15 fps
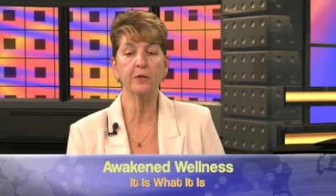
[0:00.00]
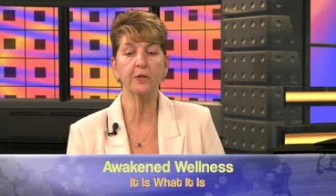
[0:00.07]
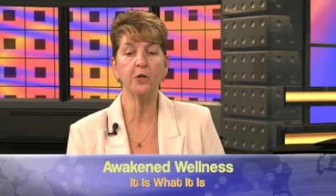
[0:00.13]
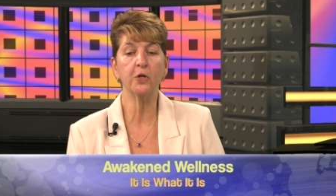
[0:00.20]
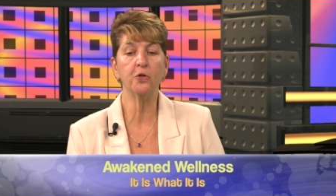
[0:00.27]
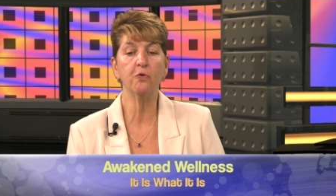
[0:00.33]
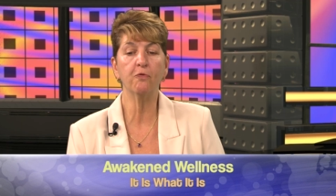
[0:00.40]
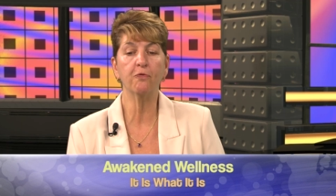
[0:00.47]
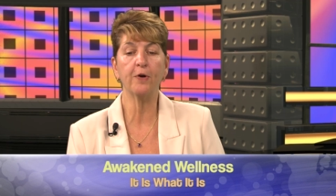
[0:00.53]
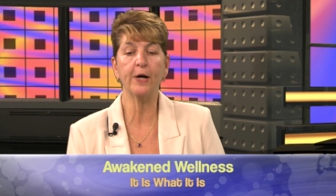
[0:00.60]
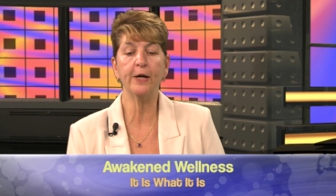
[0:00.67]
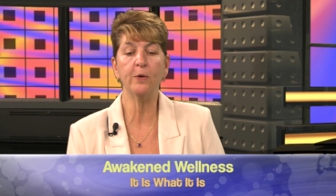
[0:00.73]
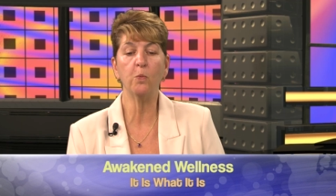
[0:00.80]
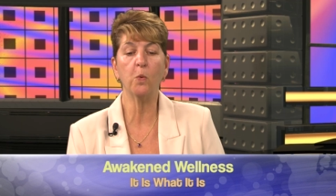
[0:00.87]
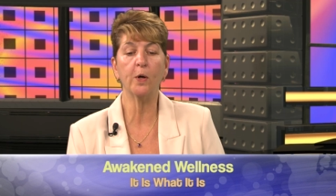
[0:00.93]
out there and you
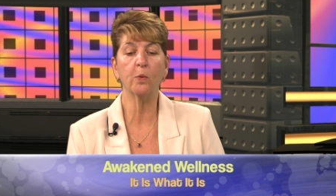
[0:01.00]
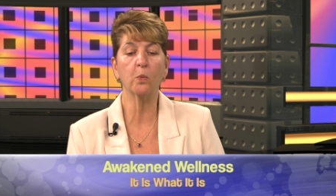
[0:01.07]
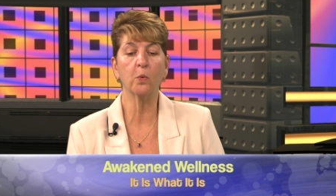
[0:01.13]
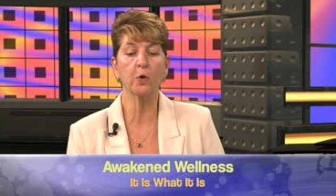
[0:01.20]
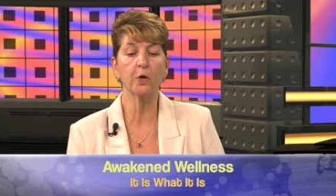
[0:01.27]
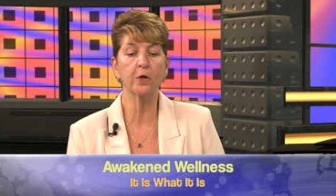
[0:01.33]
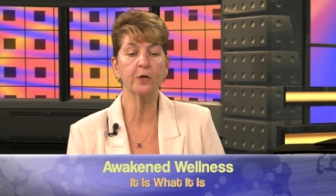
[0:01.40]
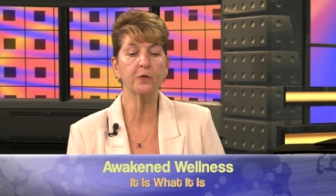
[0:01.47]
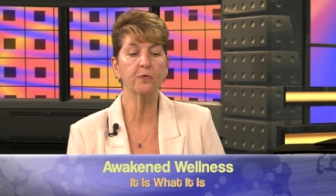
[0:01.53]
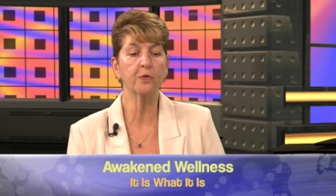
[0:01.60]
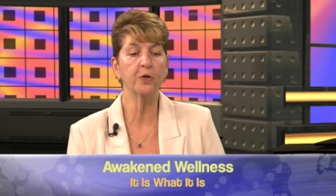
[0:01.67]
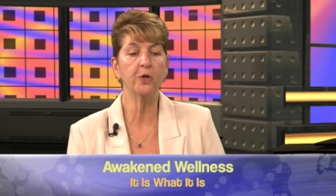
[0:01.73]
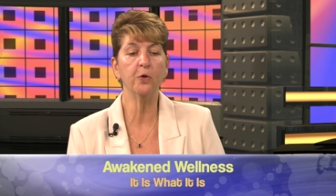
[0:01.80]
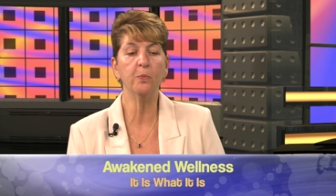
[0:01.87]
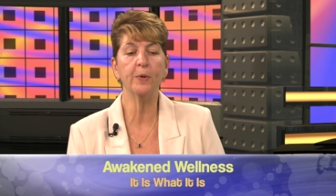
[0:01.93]
find what works
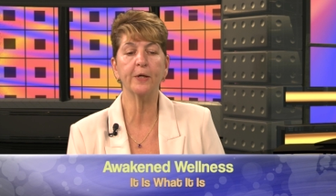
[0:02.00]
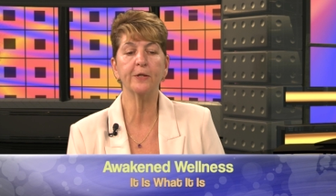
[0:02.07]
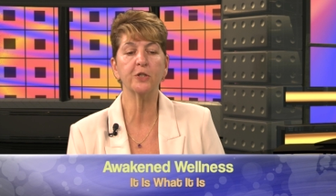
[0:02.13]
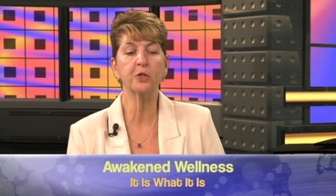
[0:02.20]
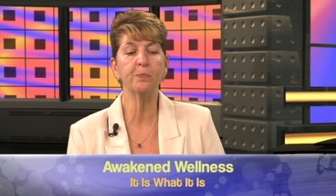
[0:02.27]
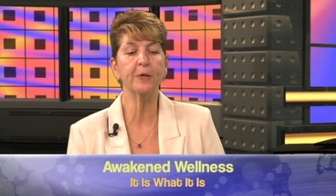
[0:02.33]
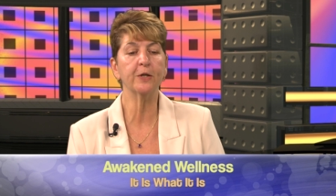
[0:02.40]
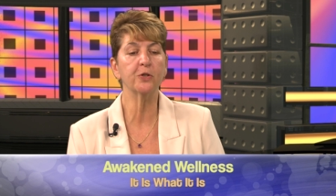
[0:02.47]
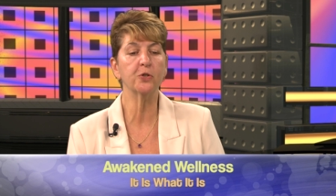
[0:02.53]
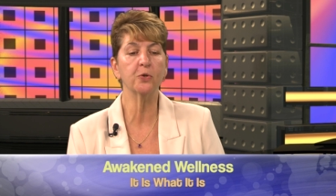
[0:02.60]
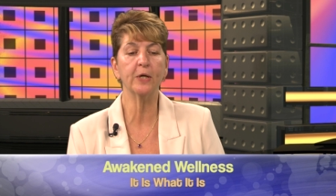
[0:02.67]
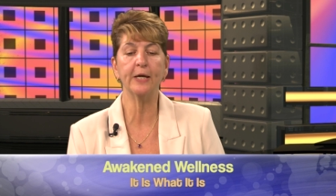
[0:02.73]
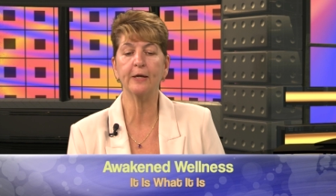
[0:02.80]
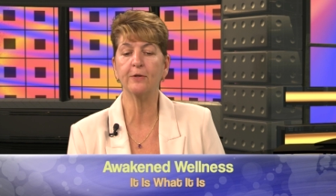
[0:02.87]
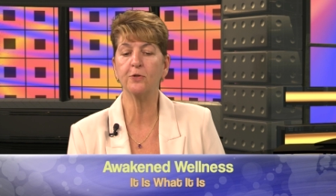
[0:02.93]
for you, but just because you
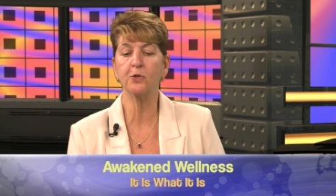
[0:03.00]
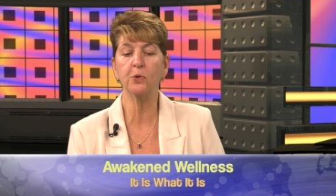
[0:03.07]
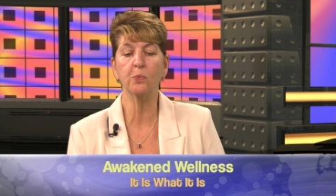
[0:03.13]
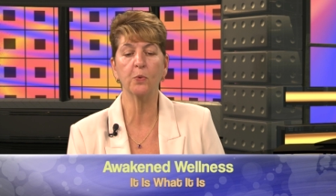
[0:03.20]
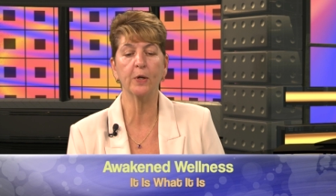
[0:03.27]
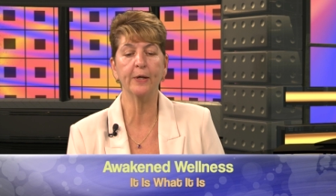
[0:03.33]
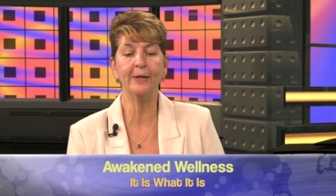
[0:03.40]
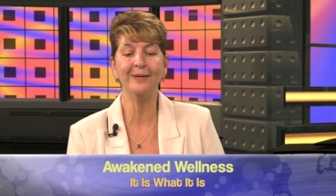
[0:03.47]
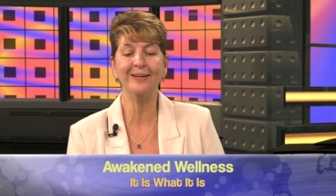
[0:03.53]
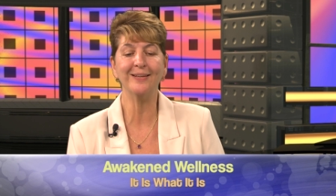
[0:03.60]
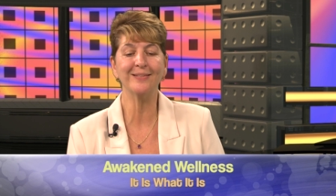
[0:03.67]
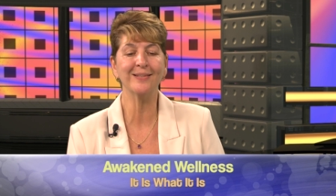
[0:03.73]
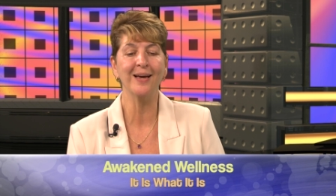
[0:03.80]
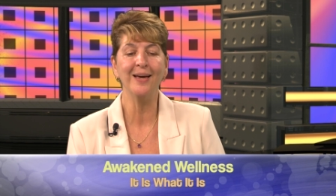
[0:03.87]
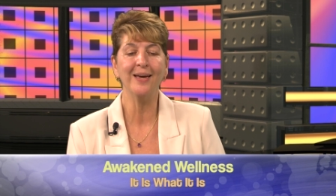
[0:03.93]
can't do one,
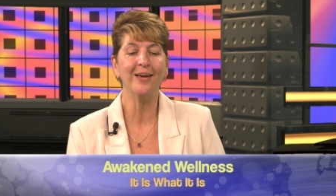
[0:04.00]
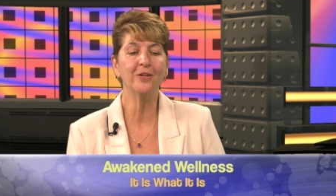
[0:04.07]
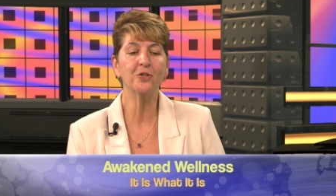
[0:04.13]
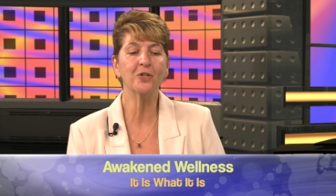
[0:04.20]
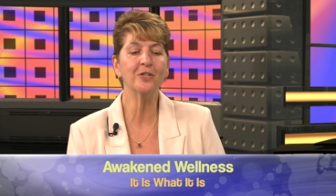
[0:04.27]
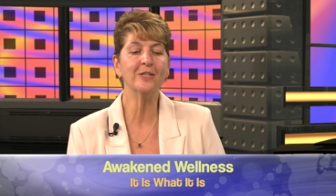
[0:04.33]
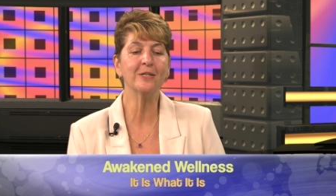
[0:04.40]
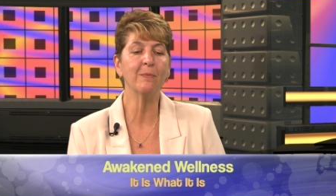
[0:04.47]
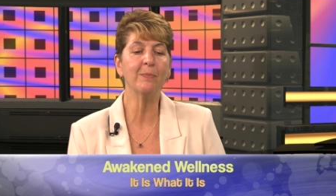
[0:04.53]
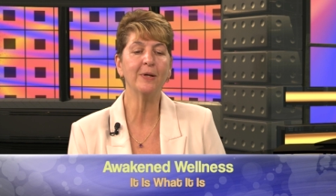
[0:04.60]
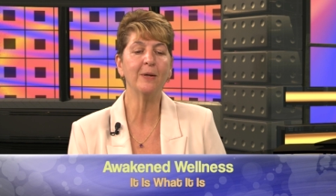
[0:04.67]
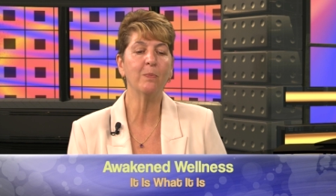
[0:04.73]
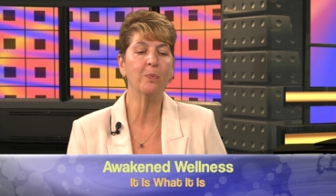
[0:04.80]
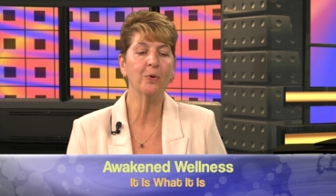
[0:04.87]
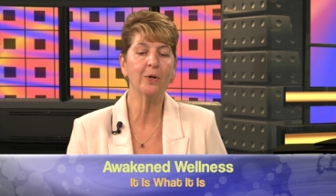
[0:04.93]
because it's just
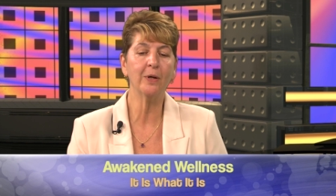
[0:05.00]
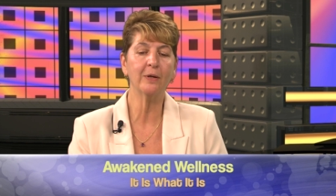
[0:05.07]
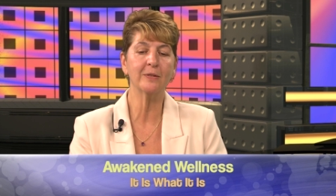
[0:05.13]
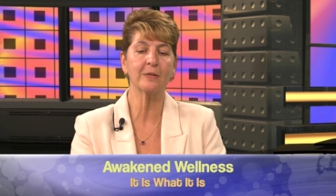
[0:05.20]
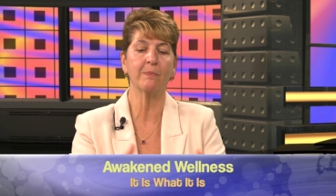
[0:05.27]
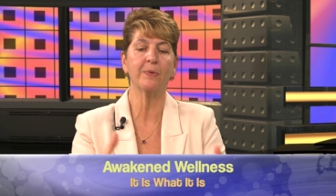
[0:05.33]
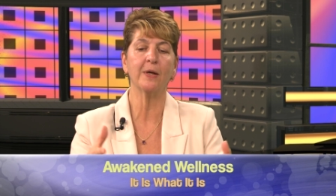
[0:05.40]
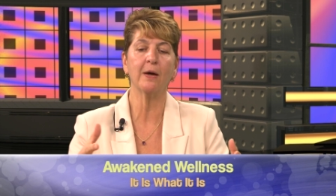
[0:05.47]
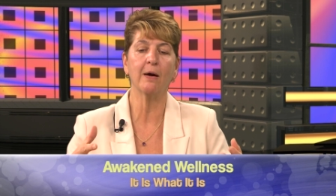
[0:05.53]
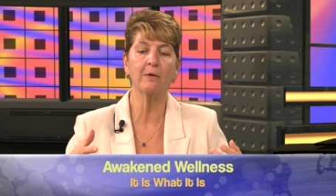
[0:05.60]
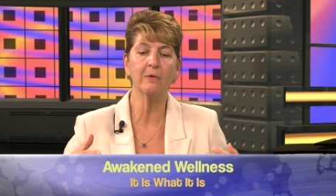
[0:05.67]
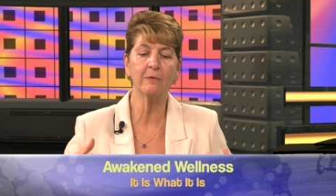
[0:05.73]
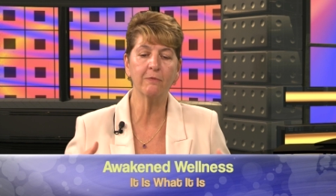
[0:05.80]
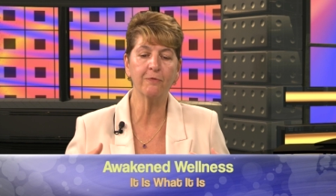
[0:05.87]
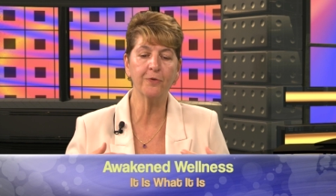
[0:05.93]
somebody putting something
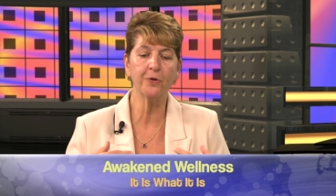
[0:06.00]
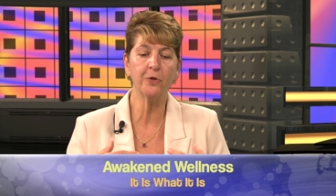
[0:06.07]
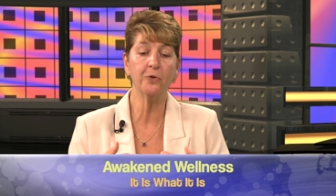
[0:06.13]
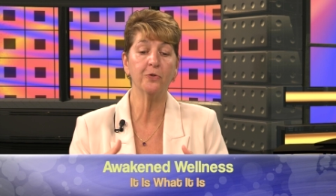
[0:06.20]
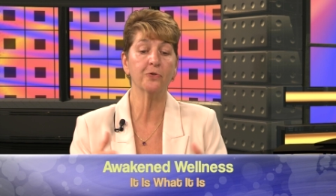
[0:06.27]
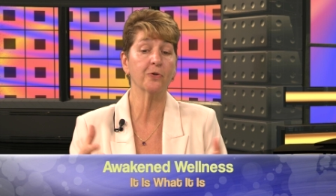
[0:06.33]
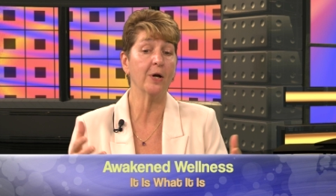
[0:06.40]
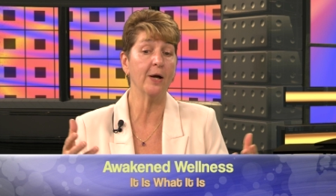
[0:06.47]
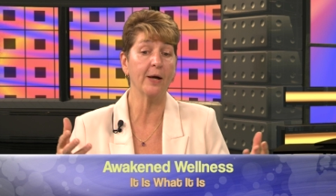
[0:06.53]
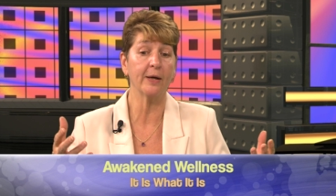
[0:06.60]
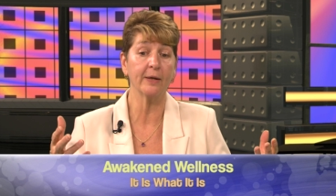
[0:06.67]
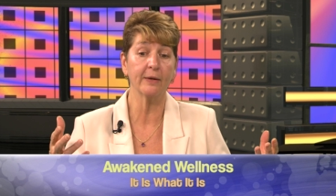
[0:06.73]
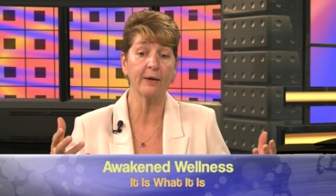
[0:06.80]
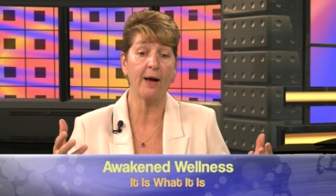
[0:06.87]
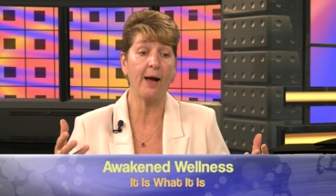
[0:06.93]
out for you to
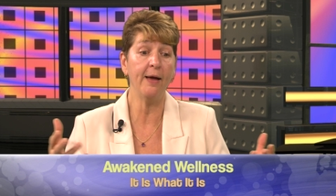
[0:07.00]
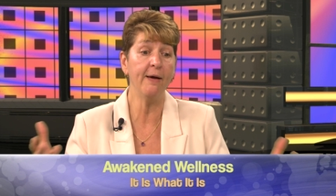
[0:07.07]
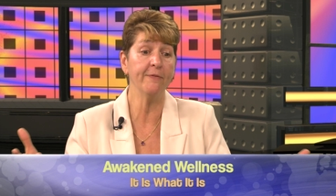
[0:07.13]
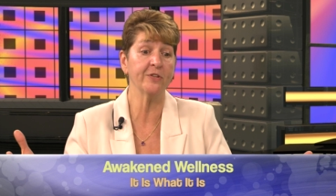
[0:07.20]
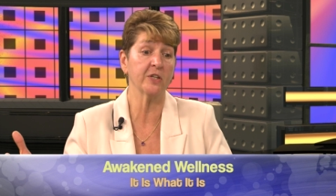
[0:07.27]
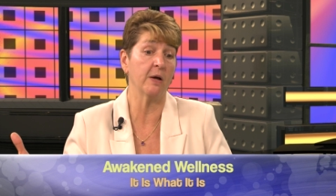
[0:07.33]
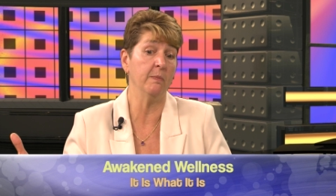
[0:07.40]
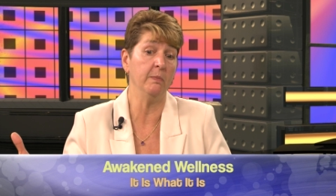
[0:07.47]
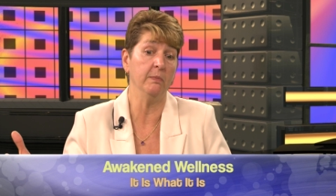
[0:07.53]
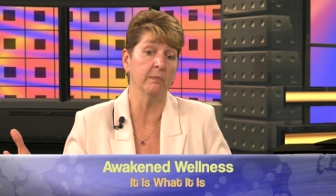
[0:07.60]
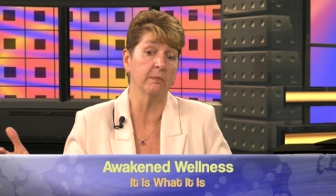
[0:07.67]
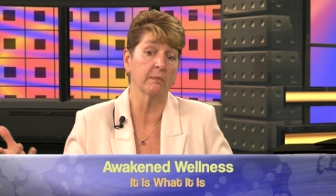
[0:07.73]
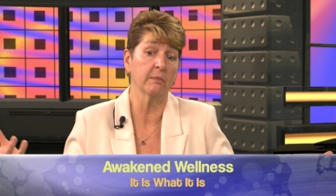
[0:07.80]
try. Yep. I have some.